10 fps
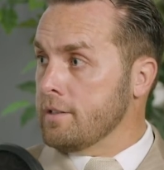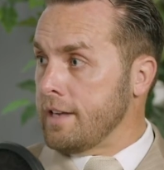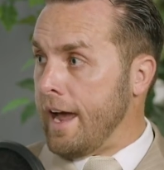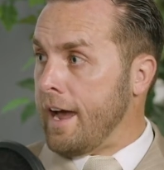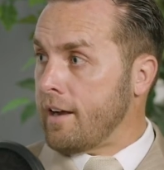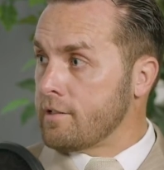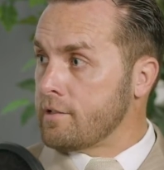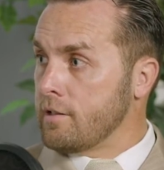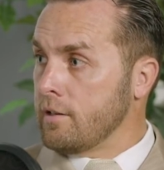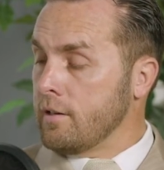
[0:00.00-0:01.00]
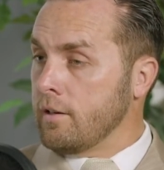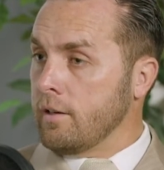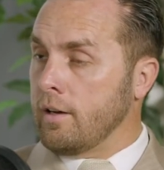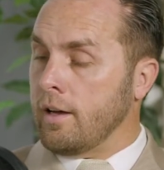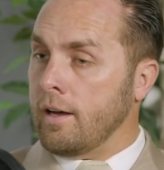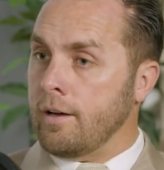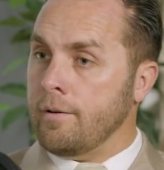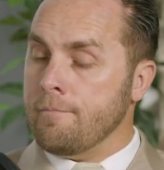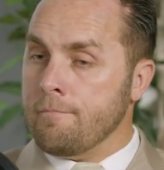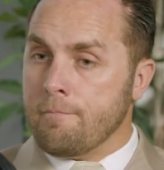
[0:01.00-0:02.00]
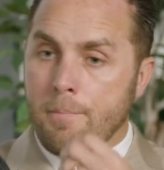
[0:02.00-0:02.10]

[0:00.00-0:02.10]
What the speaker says: tax. And